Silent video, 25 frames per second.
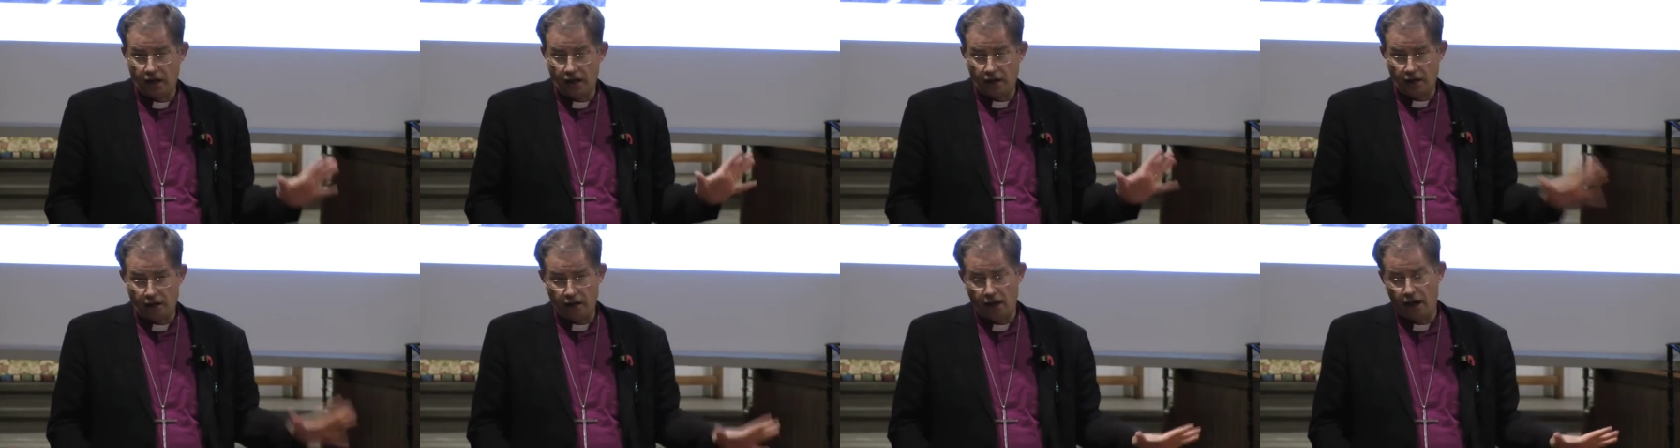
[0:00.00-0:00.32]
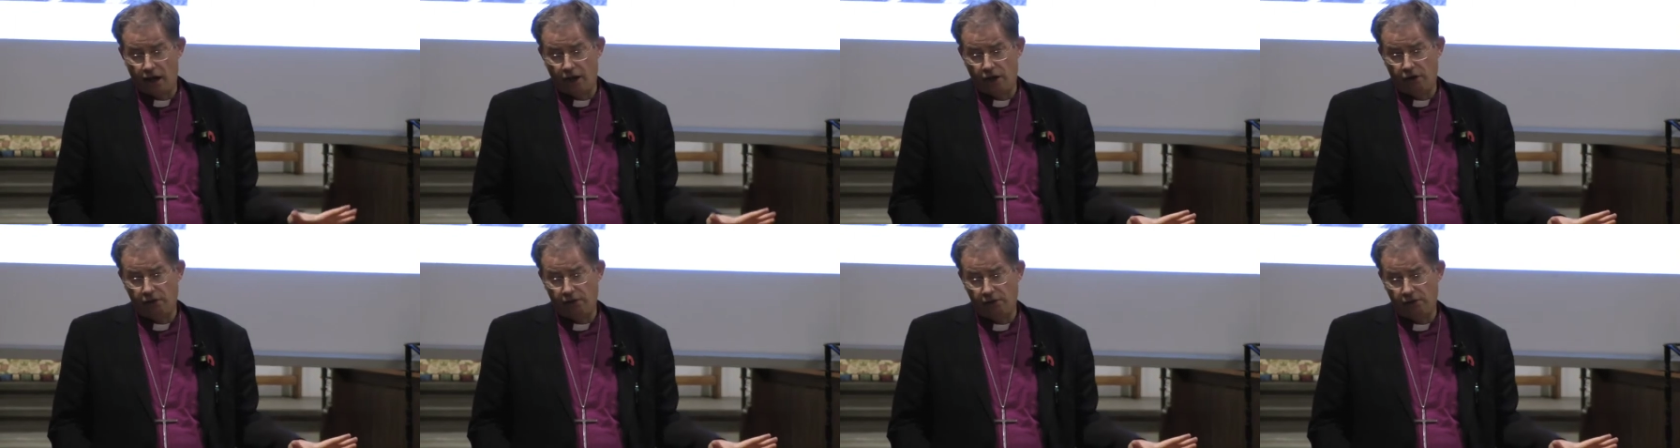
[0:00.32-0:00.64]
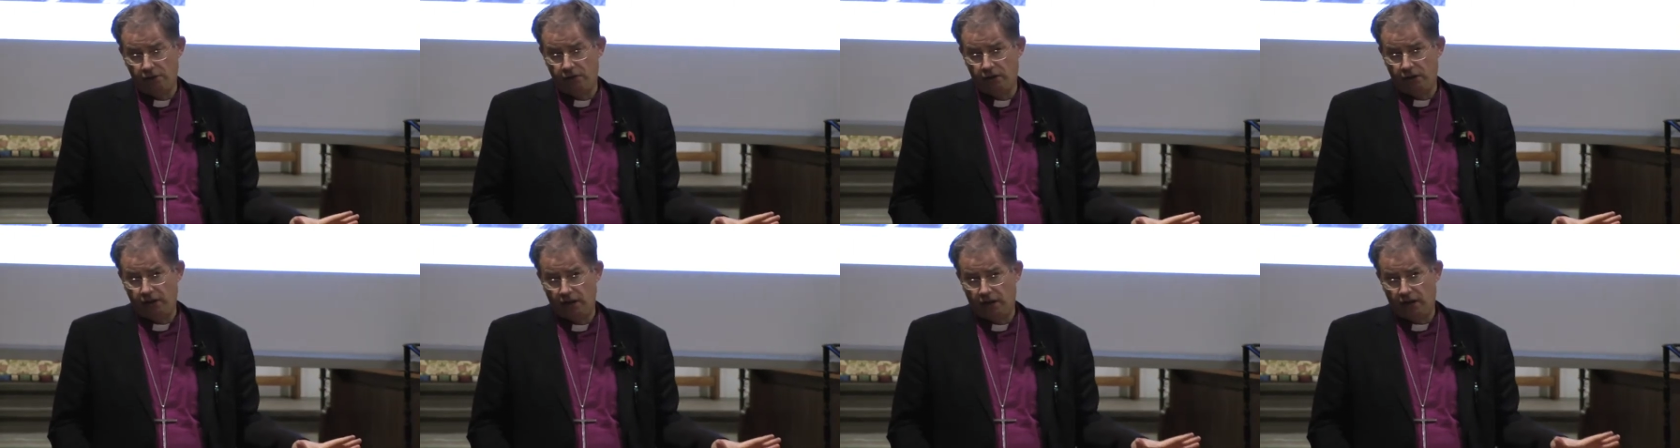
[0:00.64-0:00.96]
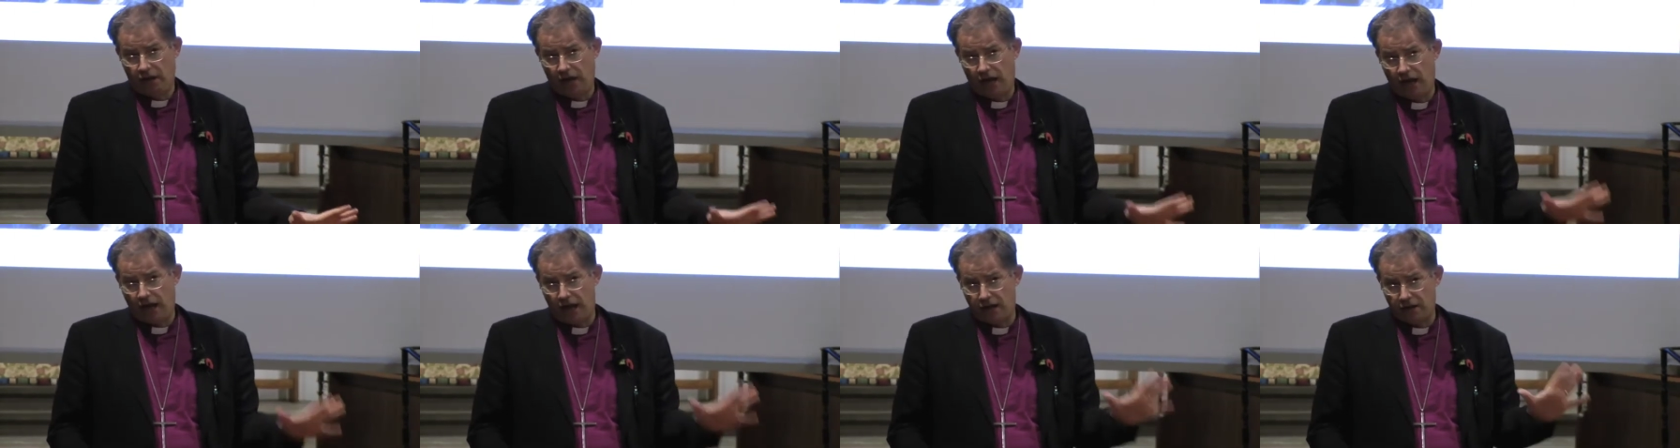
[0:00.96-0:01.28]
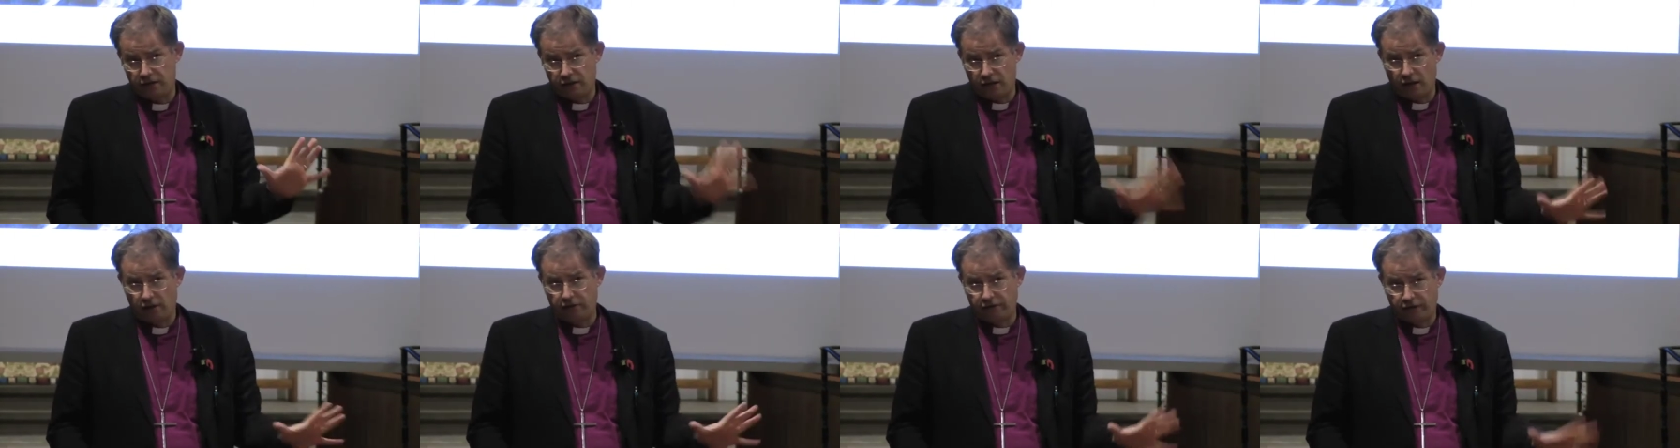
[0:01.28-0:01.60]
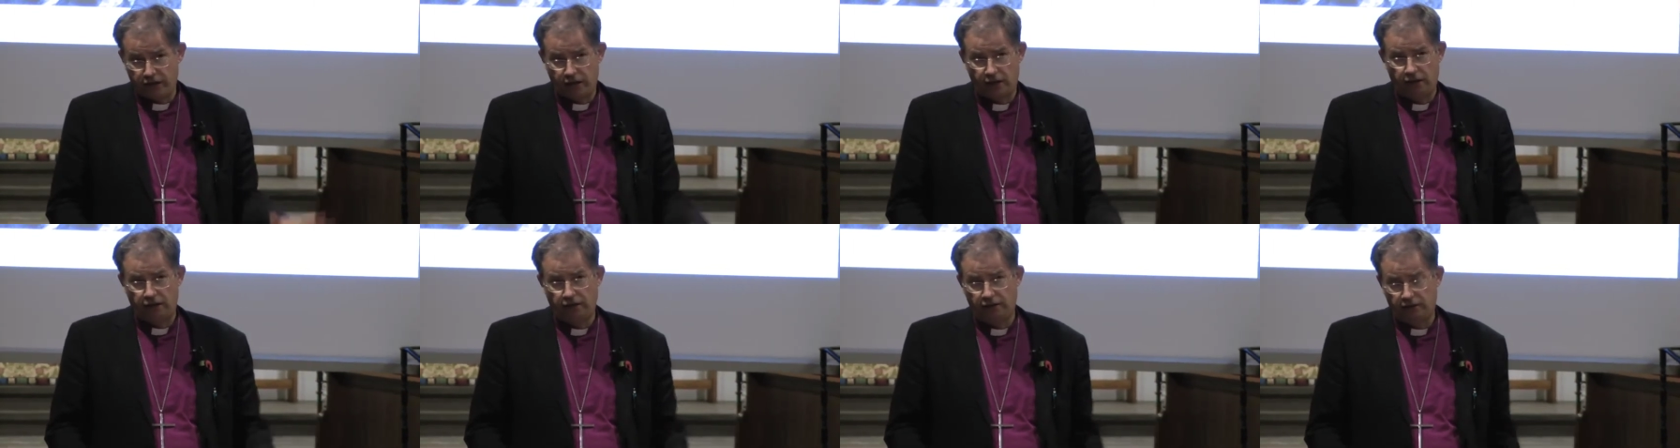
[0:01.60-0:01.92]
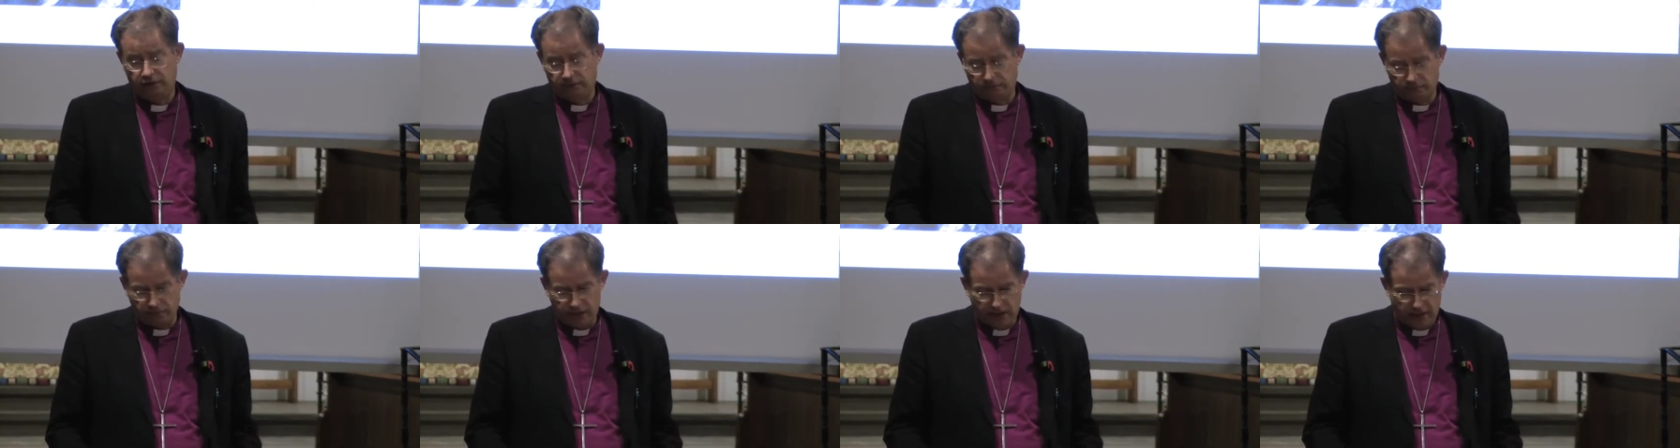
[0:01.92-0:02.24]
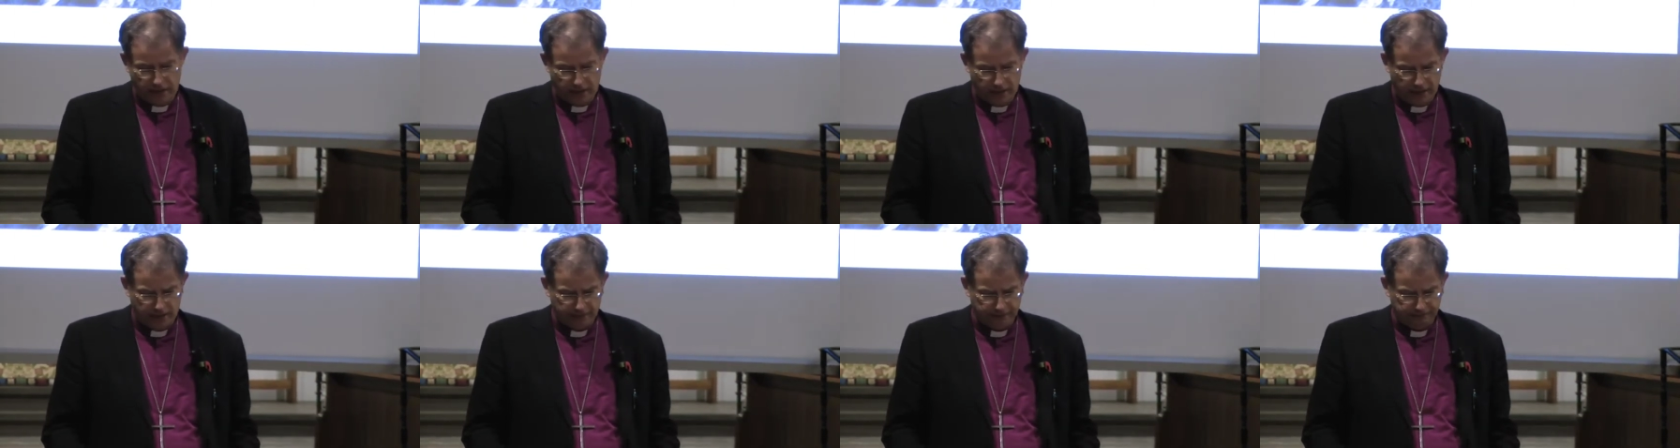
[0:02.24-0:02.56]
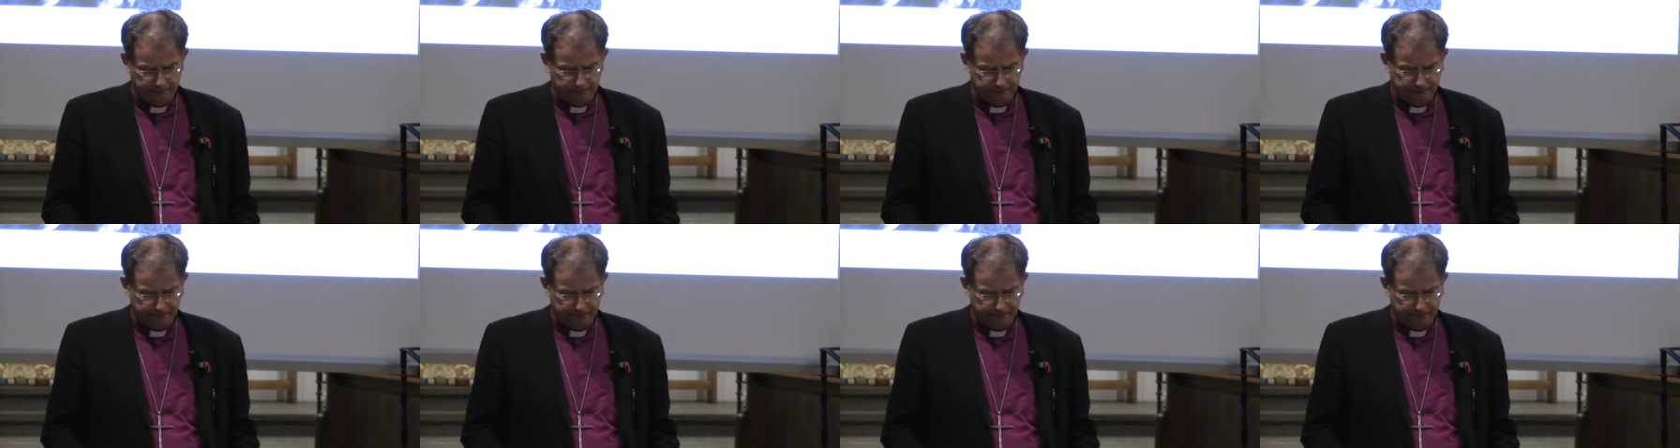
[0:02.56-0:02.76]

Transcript: and low and nothing, really.